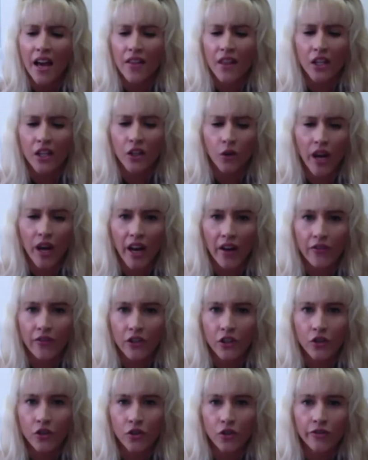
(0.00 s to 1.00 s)
And then you have
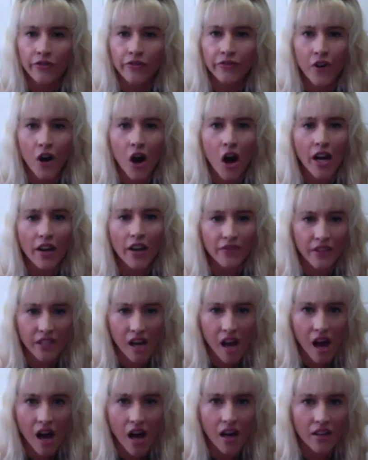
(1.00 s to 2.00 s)
to do 5
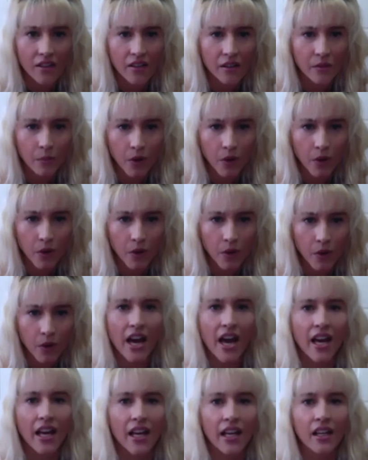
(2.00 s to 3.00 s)
tasks per
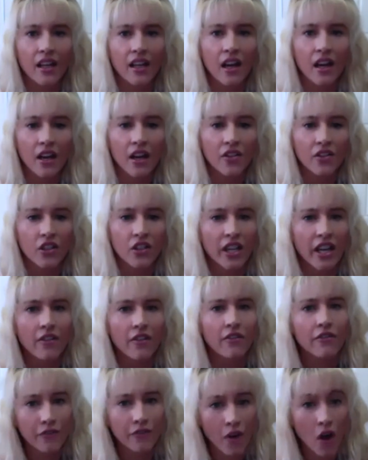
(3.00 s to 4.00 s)
day to
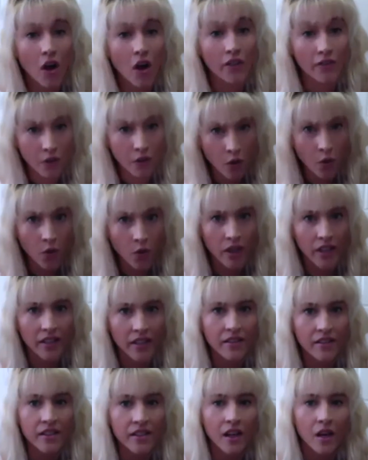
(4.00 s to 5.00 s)
get 5
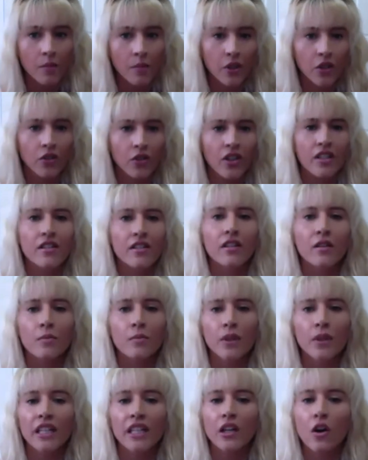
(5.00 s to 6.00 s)
coins, but you need to
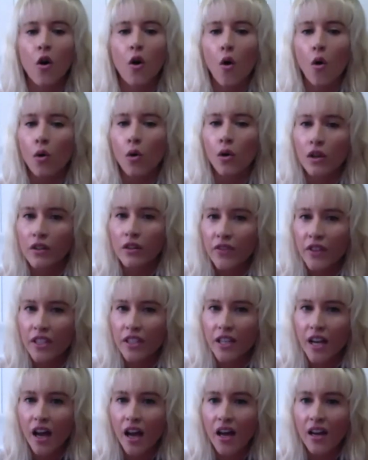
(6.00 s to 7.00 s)
complete all of the
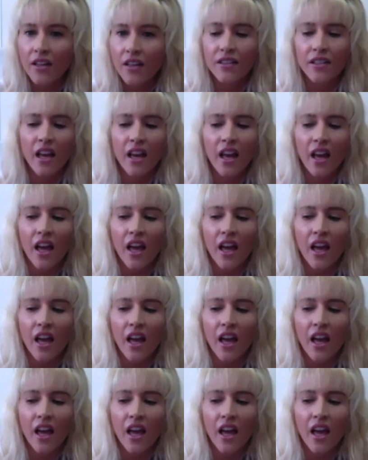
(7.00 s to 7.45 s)
tasks.